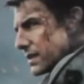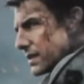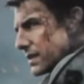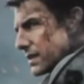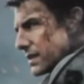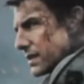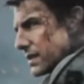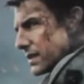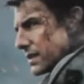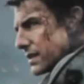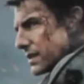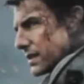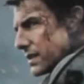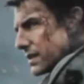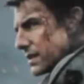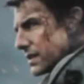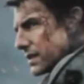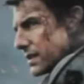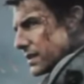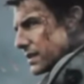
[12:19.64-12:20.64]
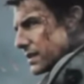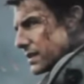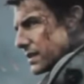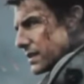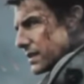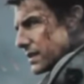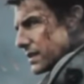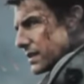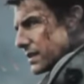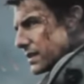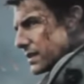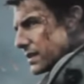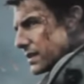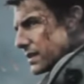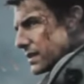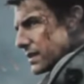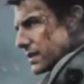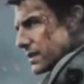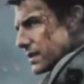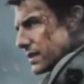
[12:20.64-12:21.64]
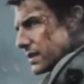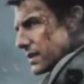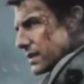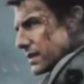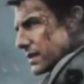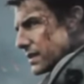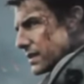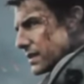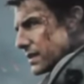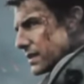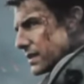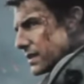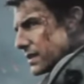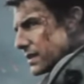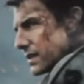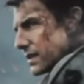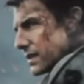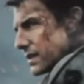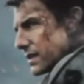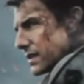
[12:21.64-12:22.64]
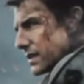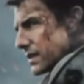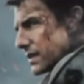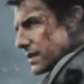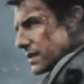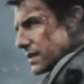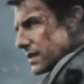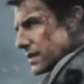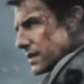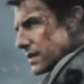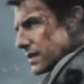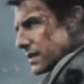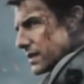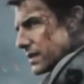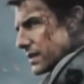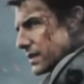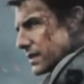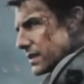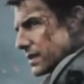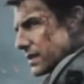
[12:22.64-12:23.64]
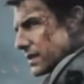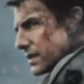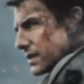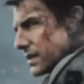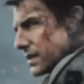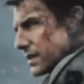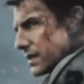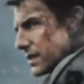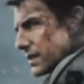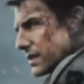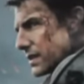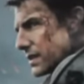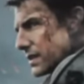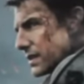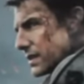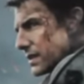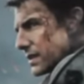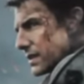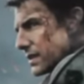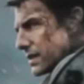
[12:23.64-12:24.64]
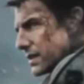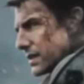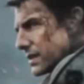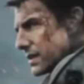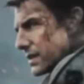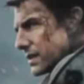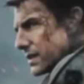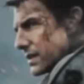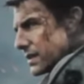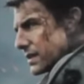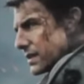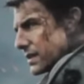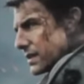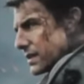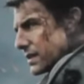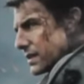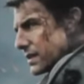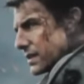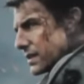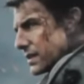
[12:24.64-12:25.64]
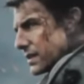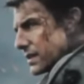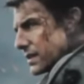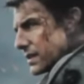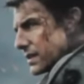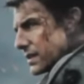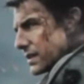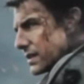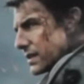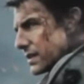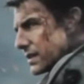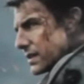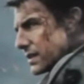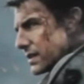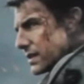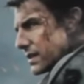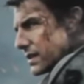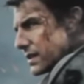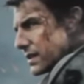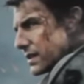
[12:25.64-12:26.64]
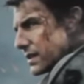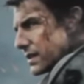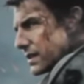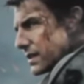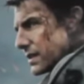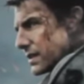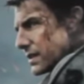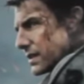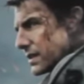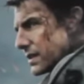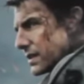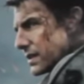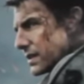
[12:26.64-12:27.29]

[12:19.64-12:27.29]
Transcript: The person shown says nothing.